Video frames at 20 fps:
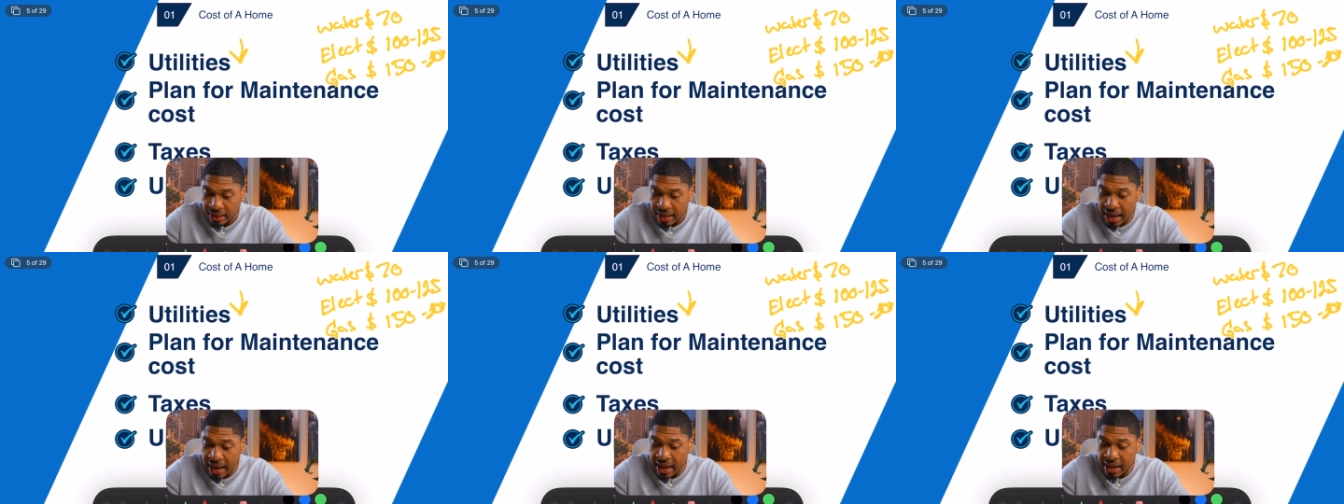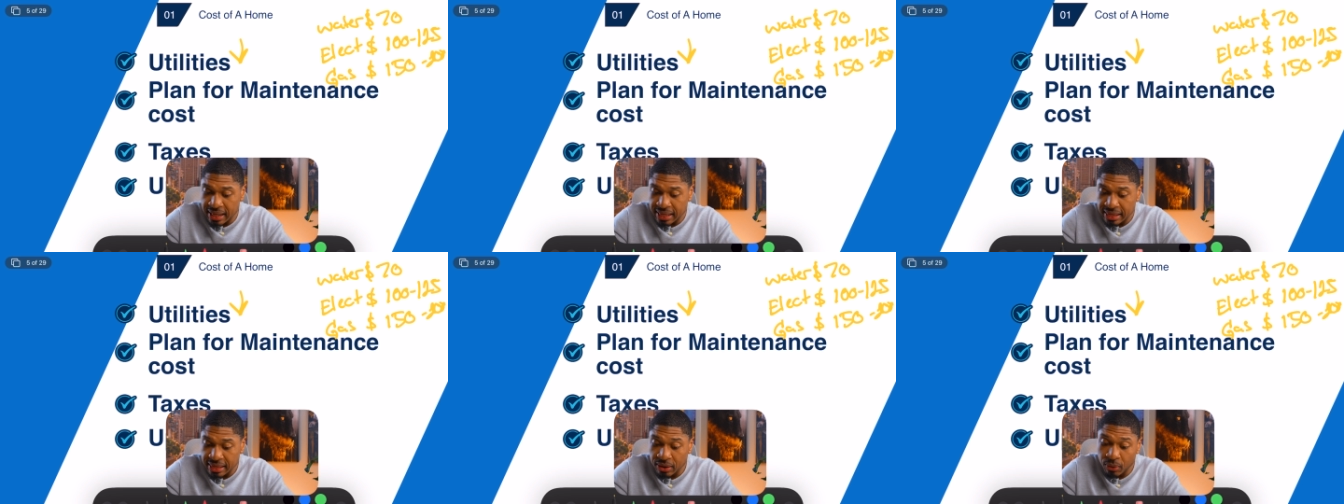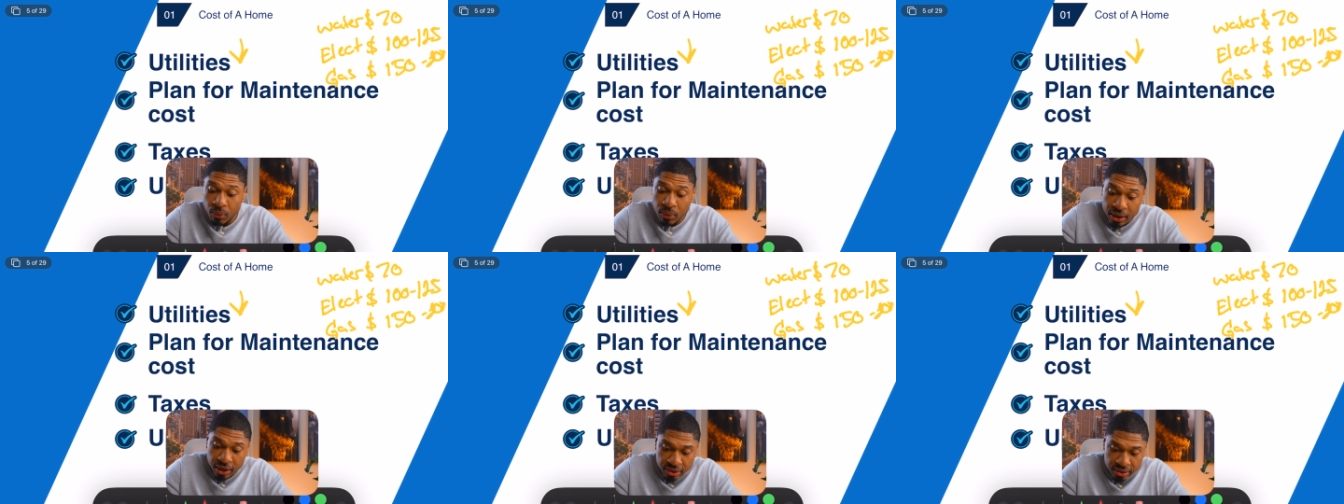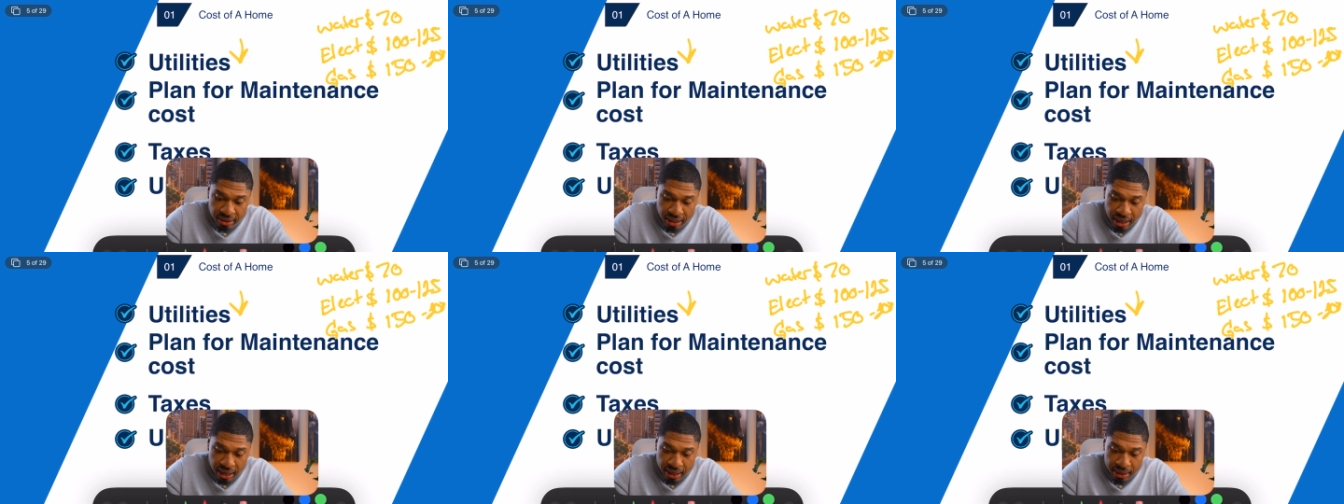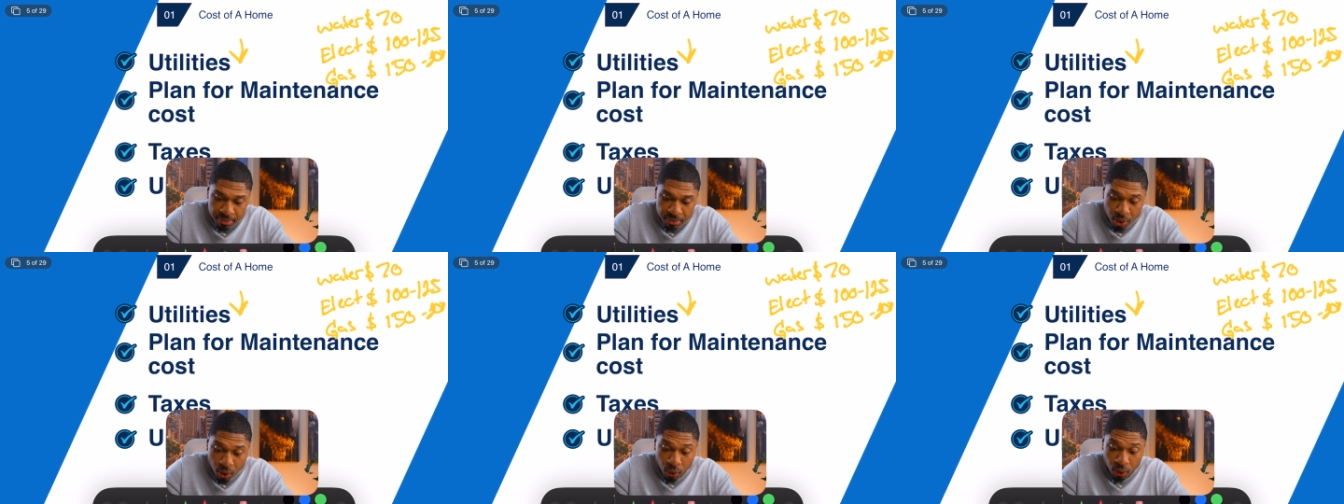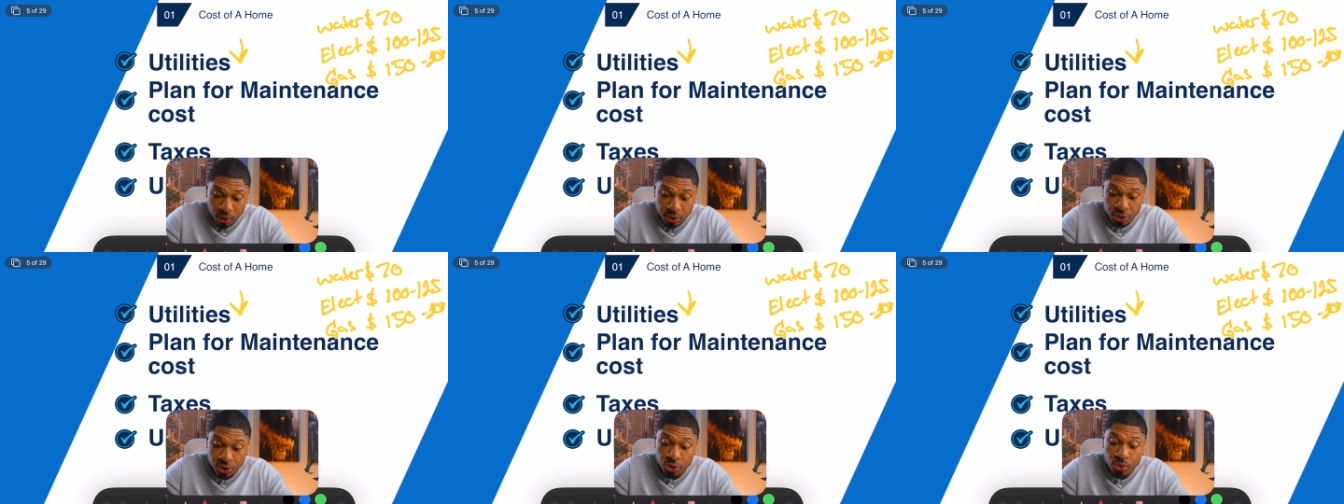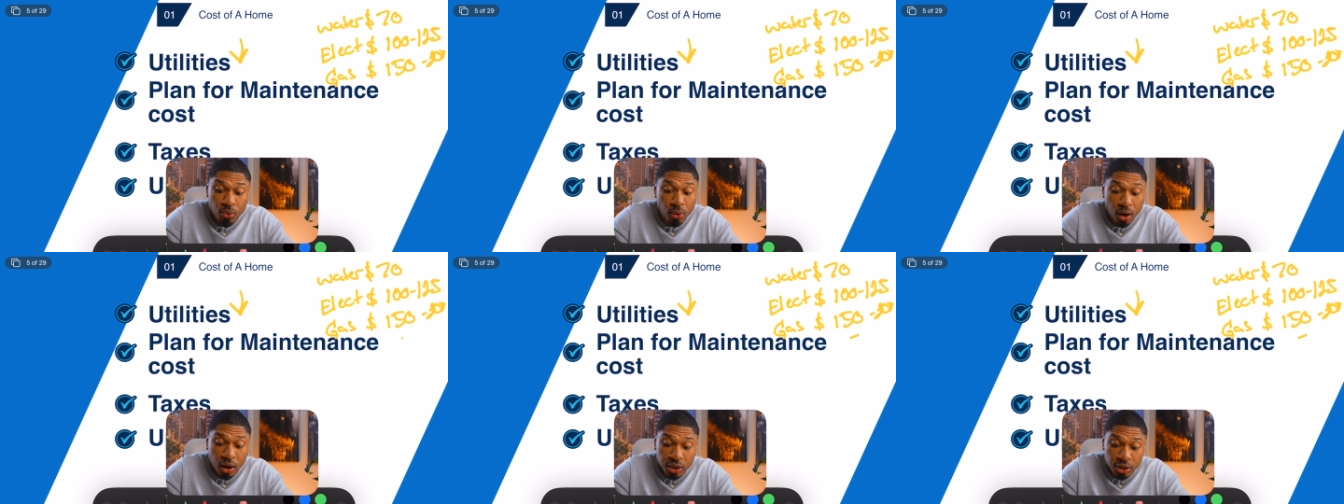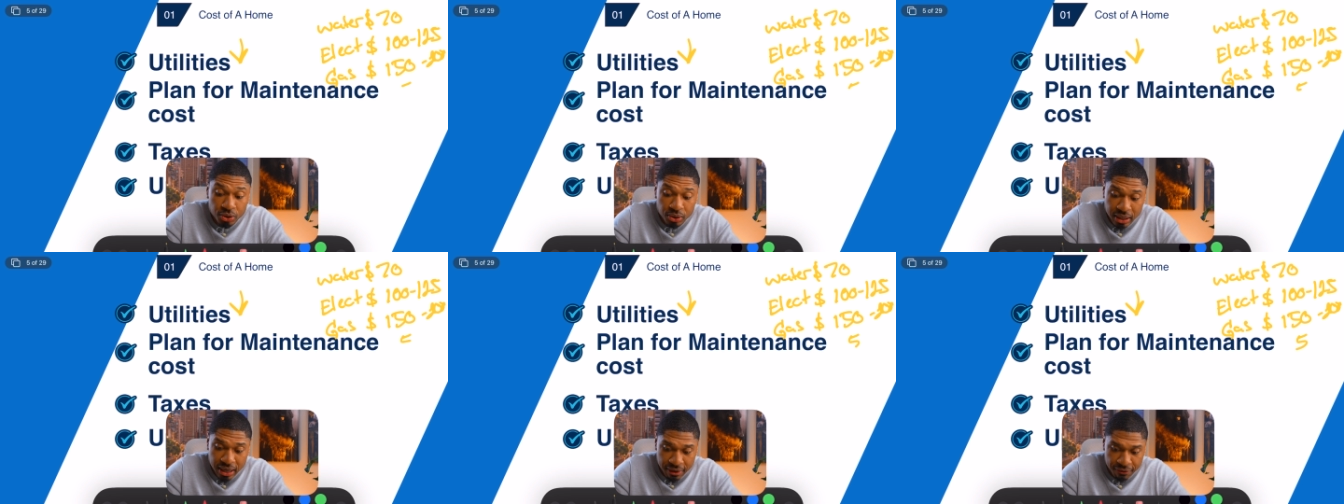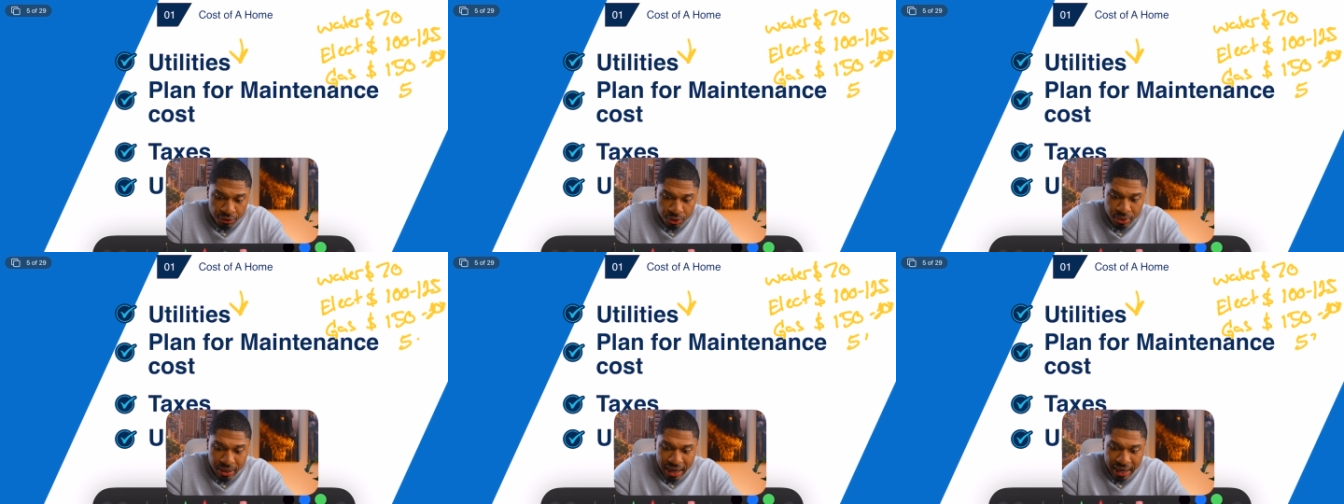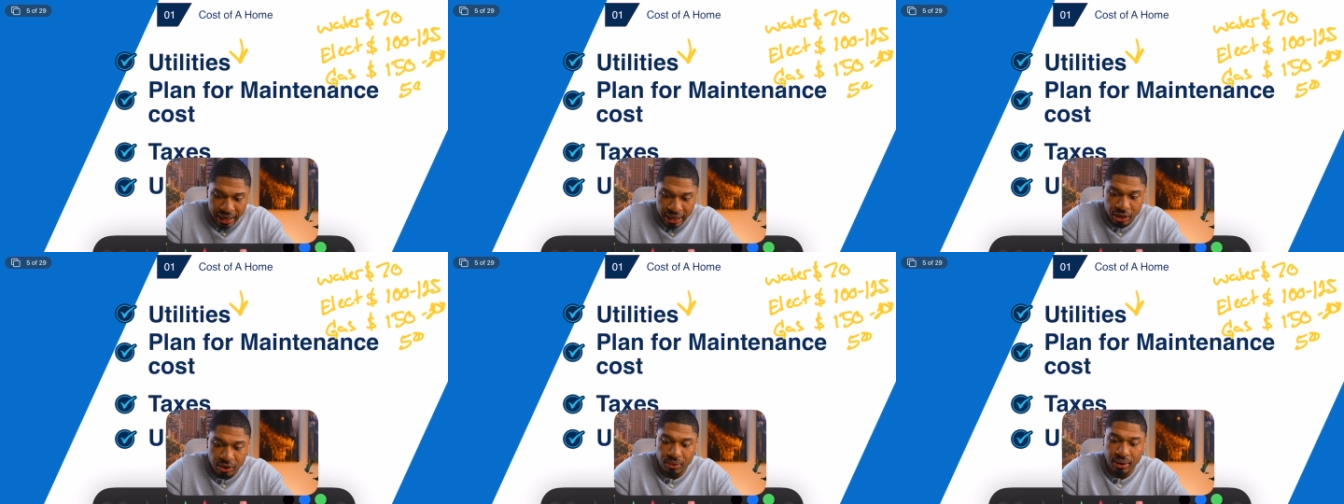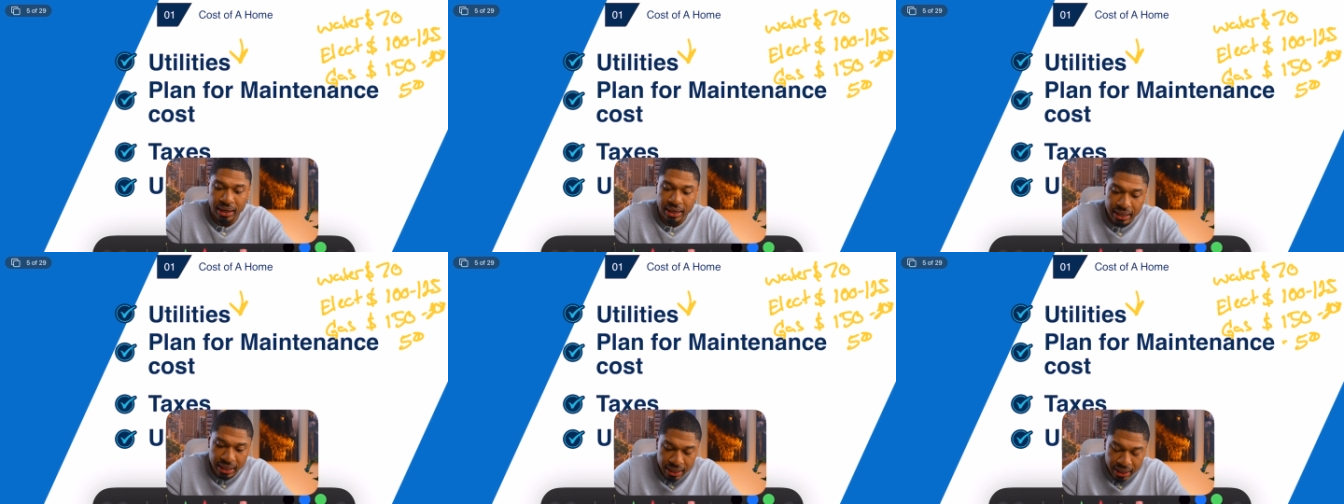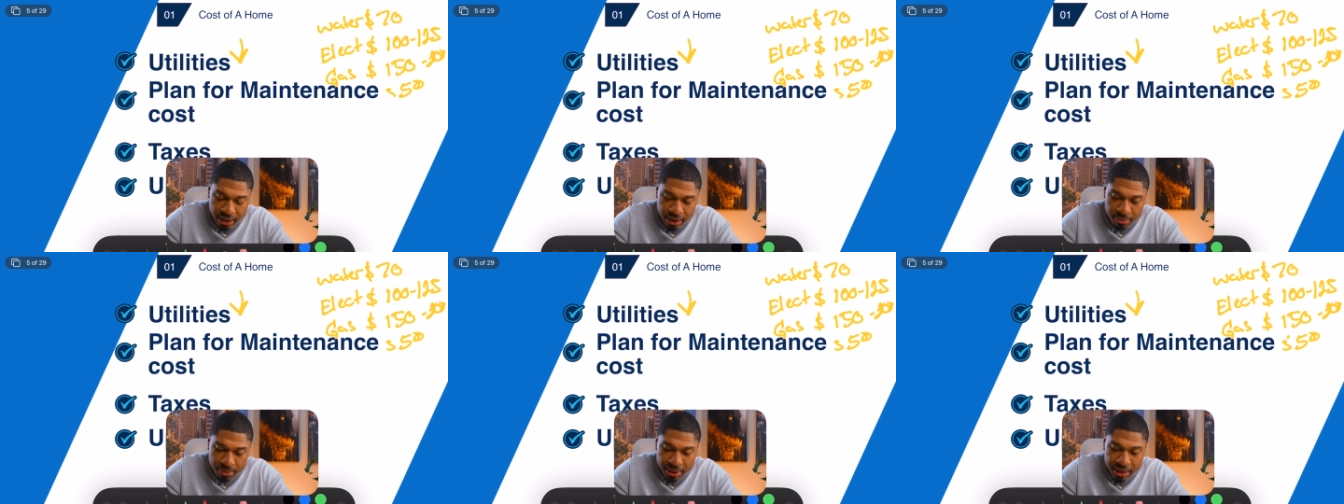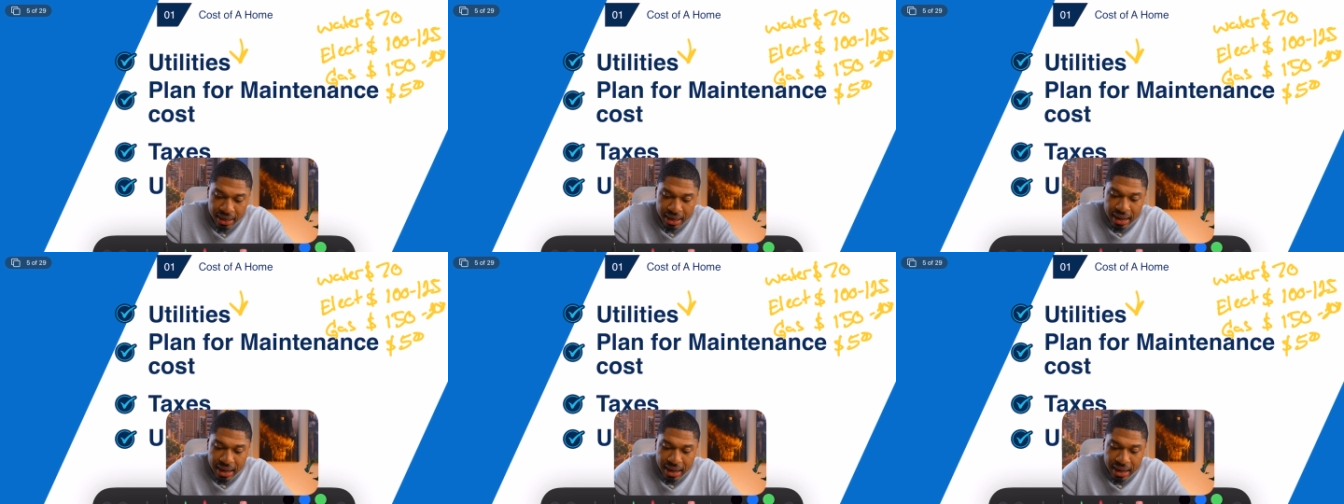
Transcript: in the wintertime or 200 if you got it cranking up.